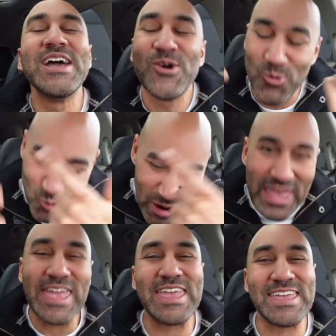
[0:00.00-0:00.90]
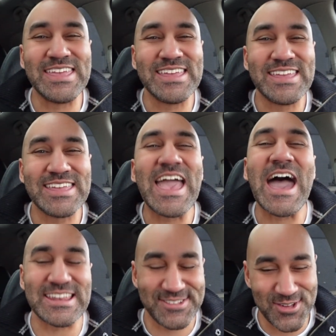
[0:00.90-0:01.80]
We
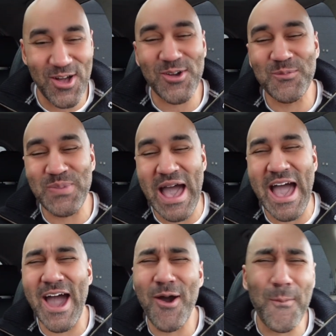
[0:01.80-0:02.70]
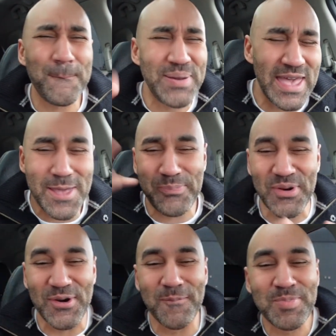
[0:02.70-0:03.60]
gotta talk about
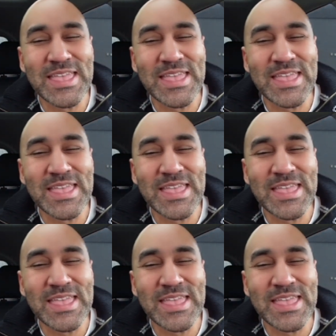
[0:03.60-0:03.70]
people.